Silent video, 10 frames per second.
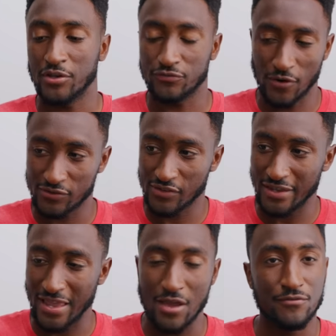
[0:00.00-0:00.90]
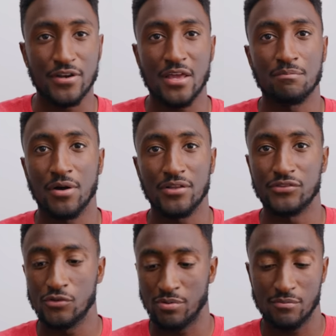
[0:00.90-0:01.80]
But as far as like everyday
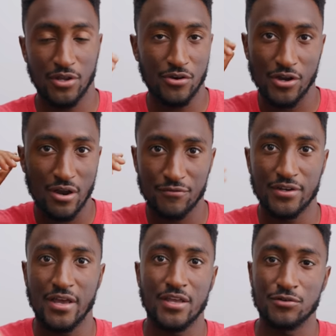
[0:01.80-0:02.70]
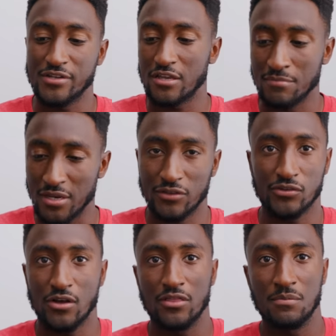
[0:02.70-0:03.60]
buds, you put them in your ear every day, you take meetings
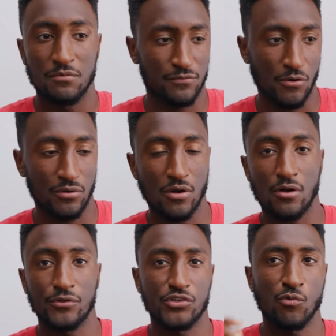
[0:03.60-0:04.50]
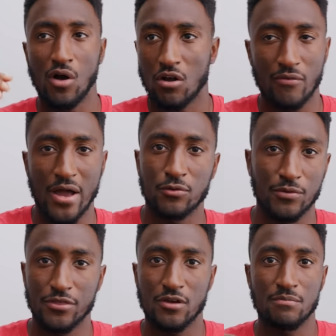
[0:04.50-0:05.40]
on them, phone calls, you walk around
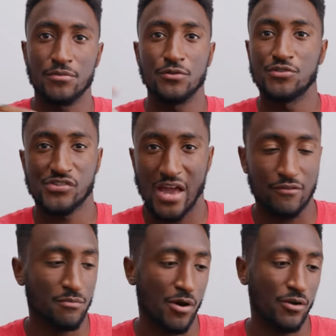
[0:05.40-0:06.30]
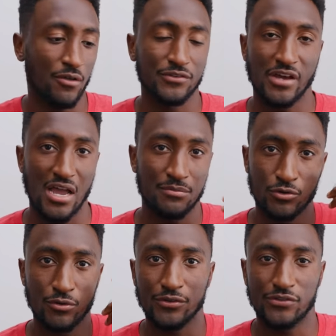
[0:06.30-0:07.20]
with them, you just have them on all the time.
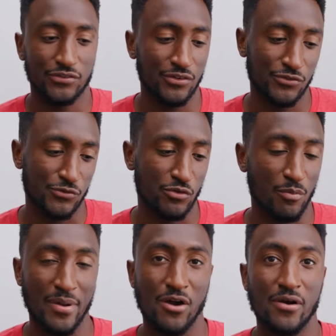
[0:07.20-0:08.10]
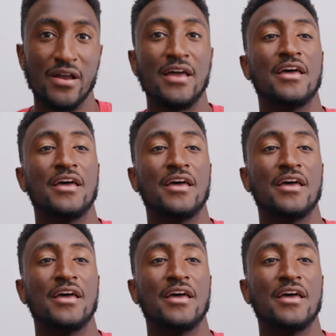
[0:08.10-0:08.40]
Google Assistant's your superpower.